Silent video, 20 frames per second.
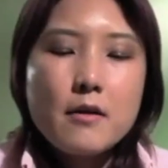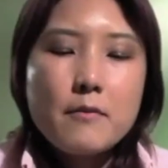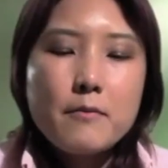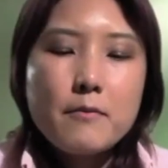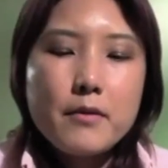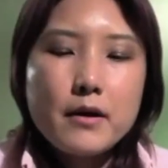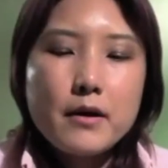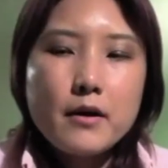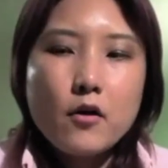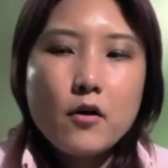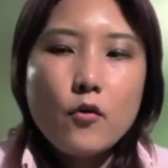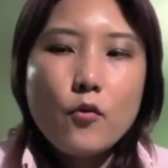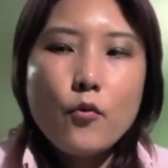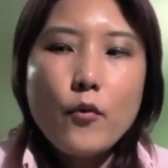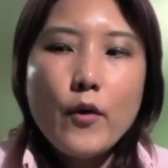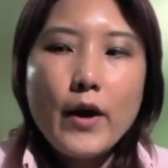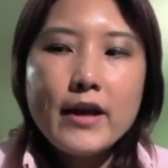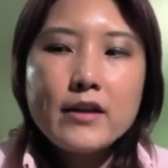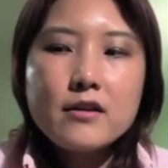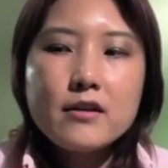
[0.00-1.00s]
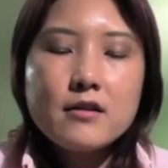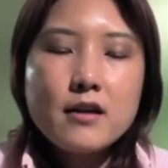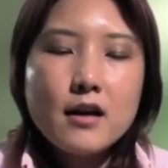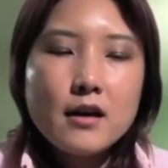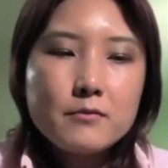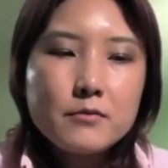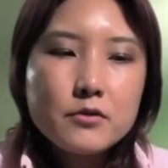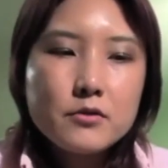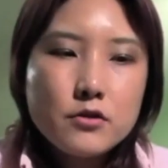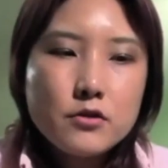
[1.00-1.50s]
But when it
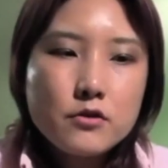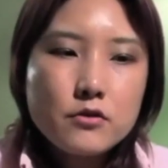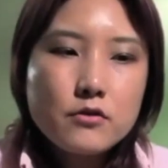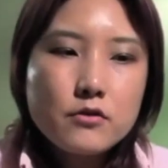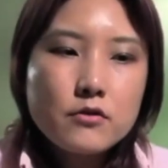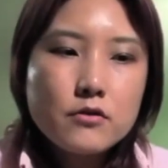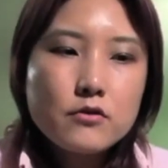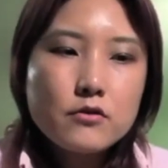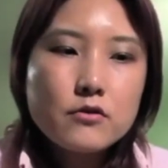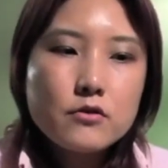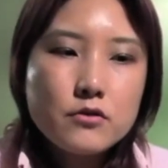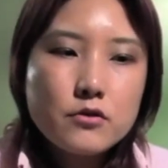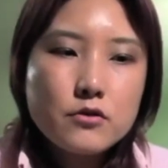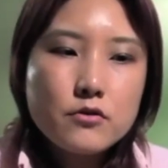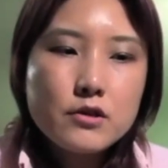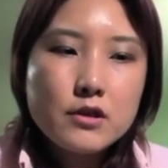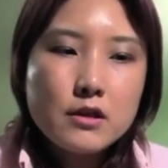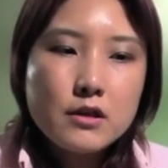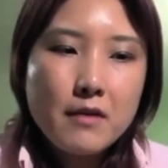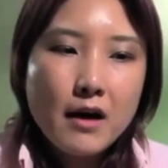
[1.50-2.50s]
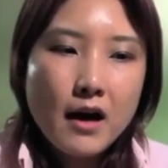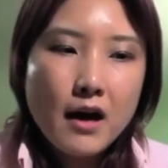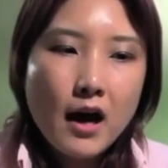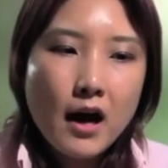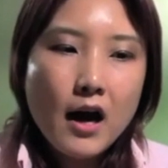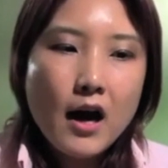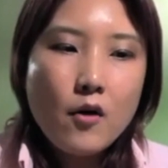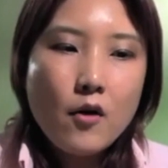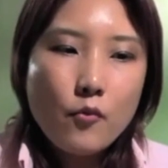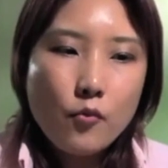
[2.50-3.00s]
comes to do some
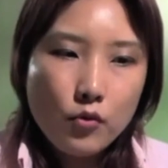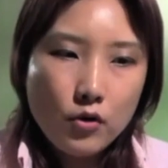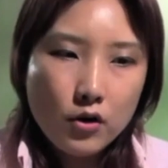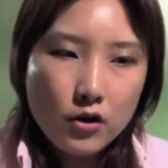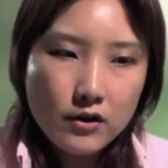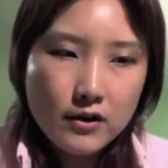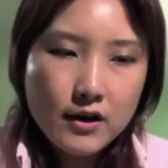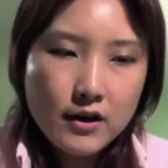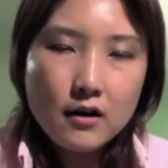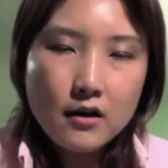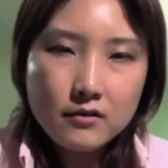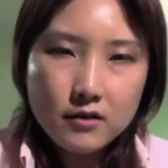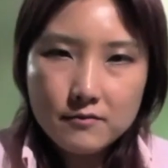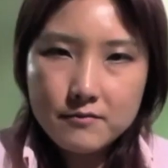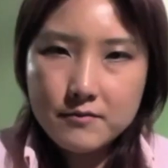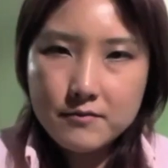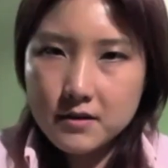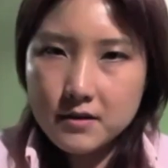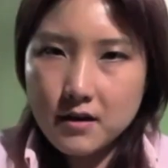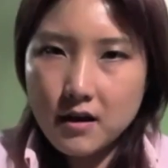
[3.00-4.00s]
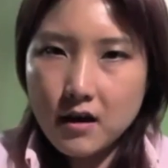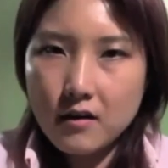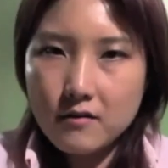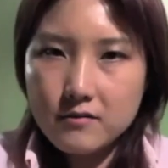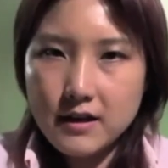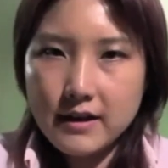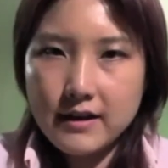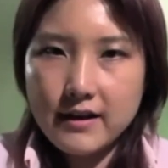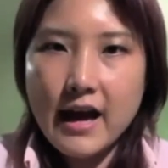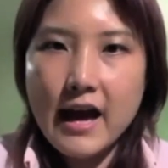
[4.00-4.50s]
hard work on themselves,
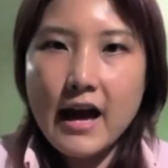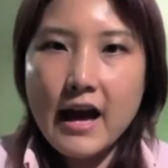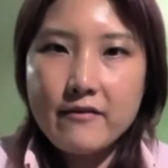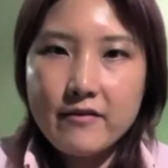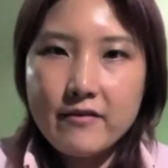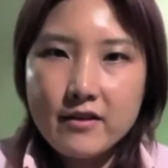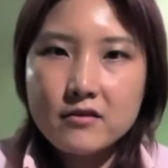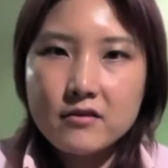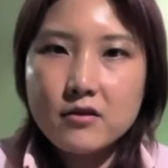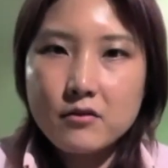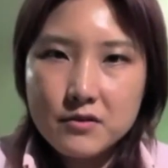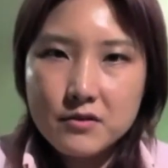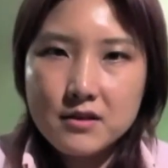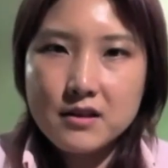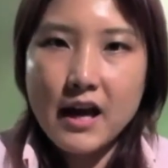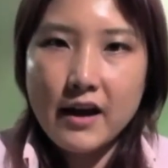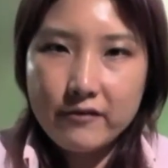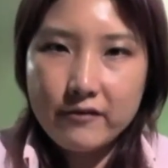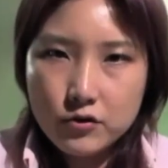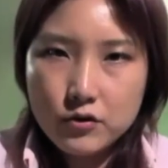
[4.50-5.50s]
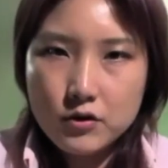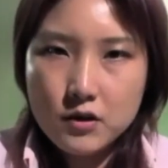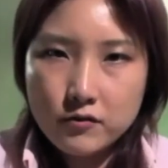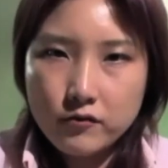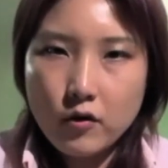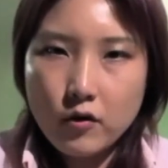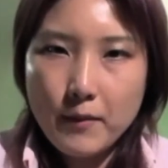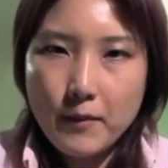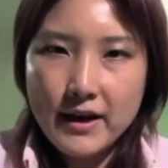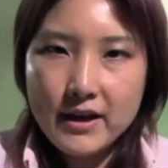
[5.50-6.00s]
like having those life
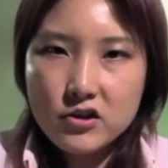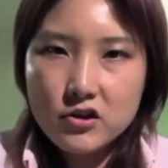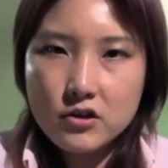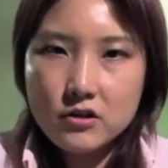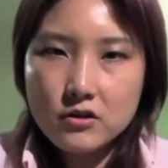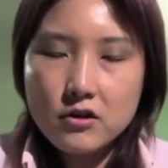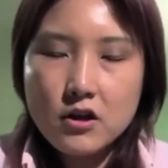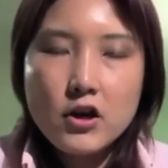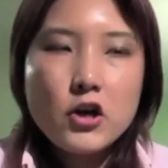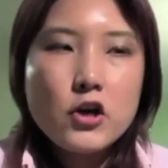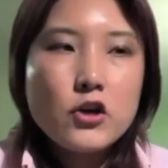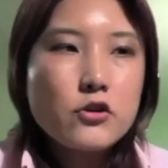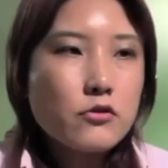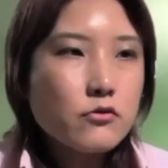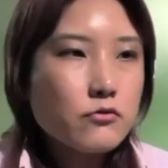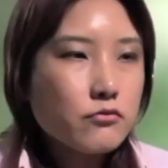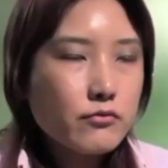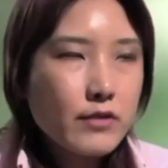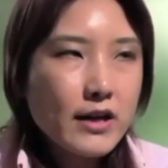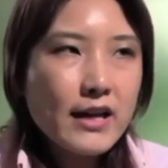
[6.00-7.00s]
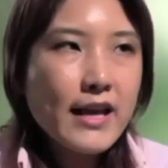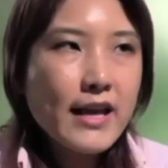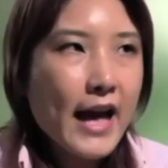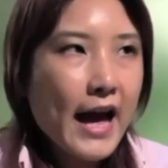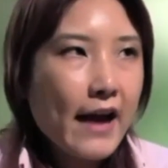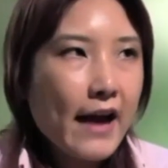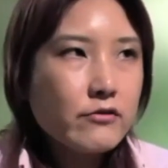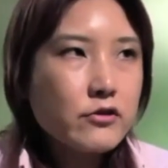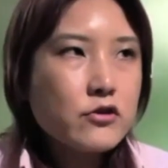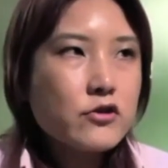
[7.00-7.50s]
transformation, you really
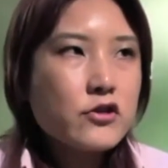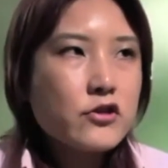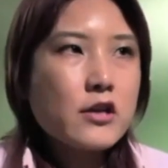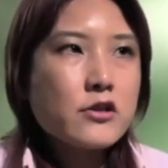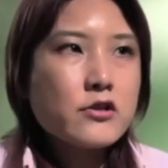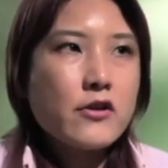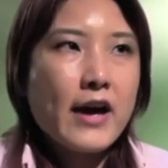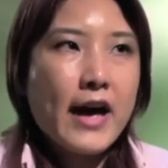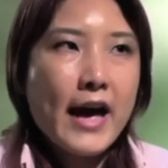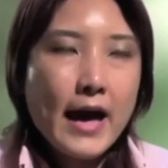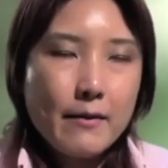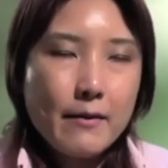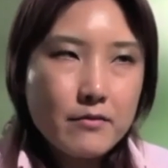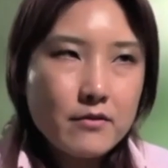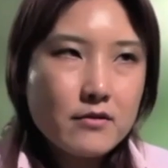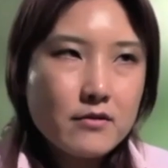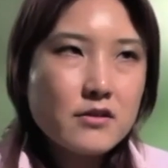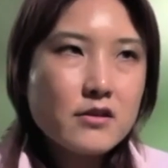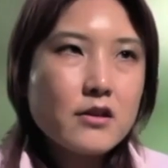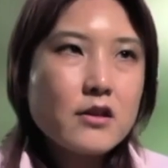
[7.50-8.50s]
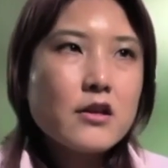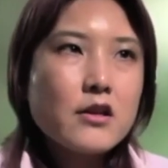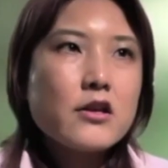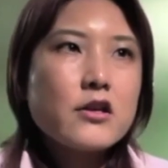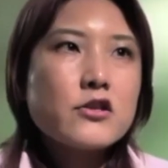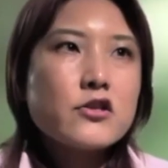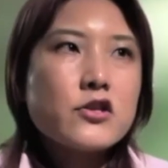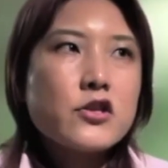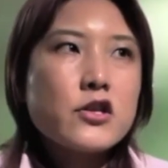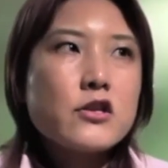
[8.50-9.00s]
have to change your habits,
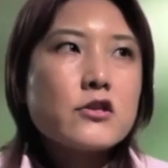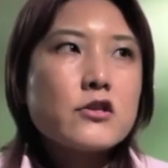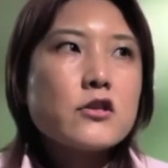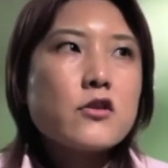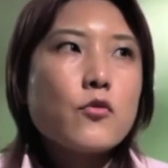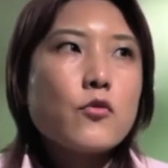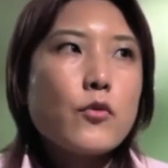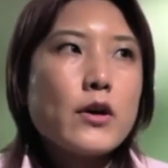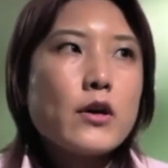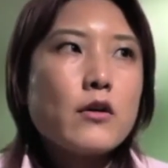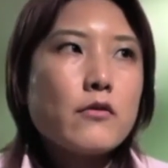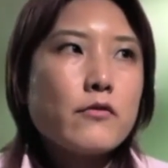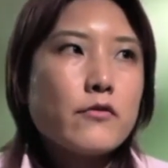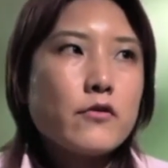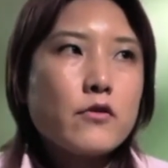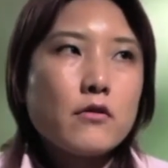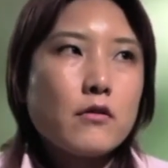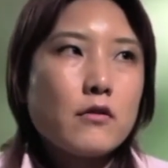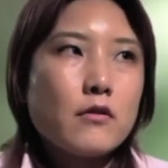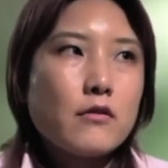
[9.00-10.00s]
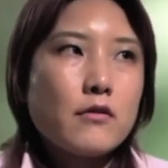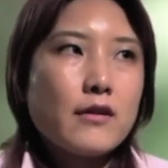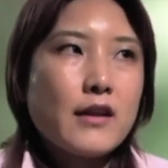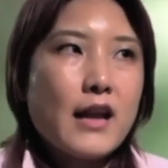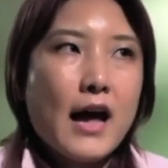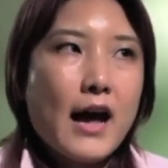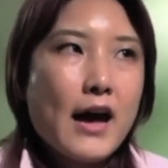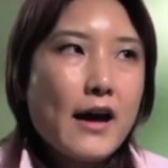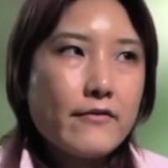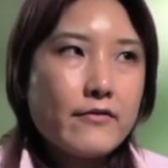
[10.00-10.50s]
change the way of your
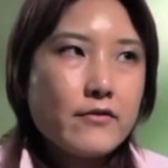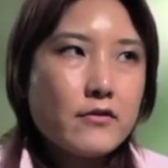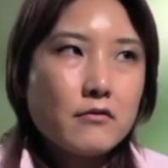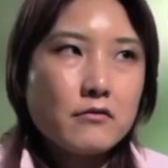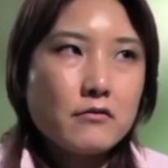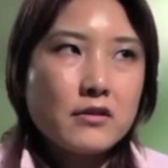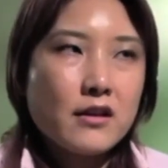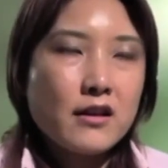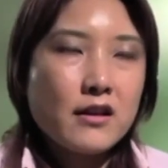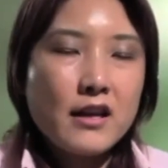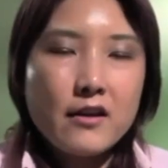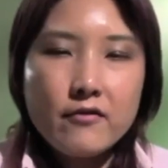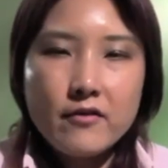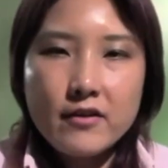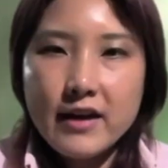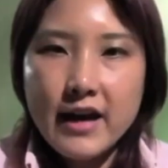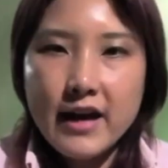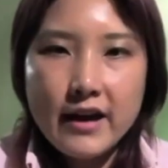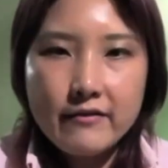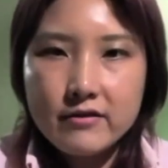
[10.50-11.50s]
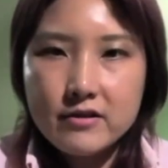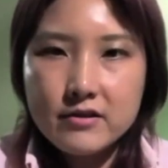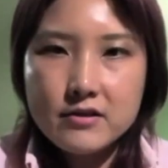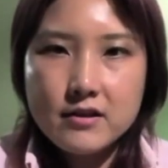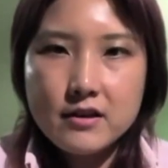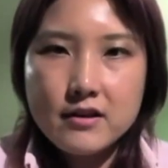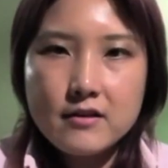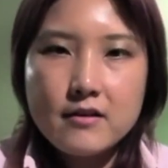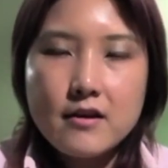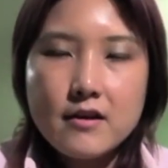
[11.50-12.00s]
life, the living,
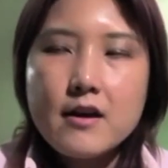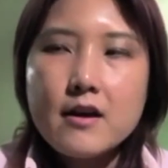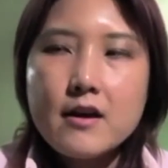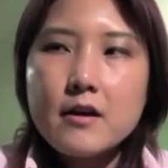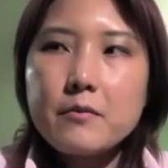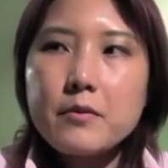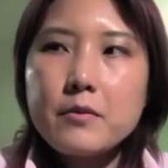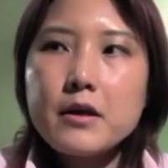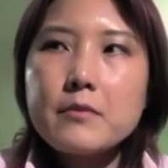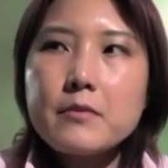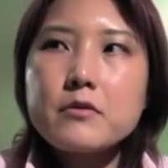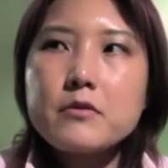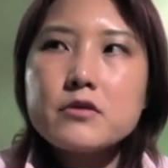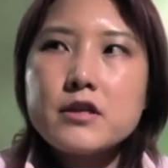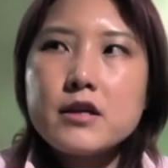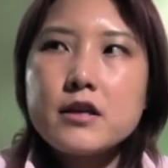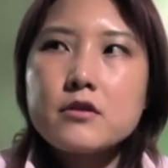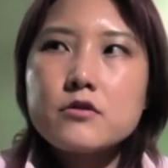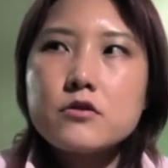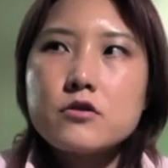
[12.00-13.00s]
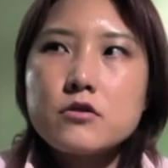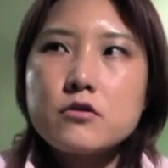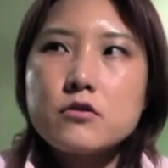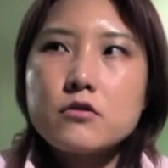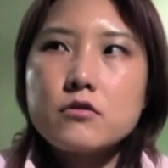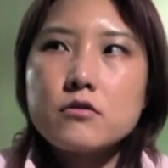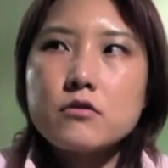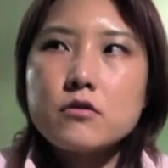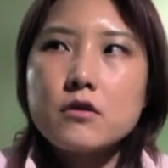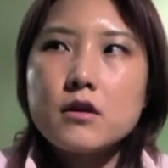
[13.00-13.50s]
everything. People tend
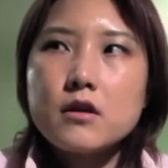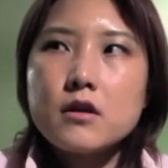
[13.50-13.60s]
to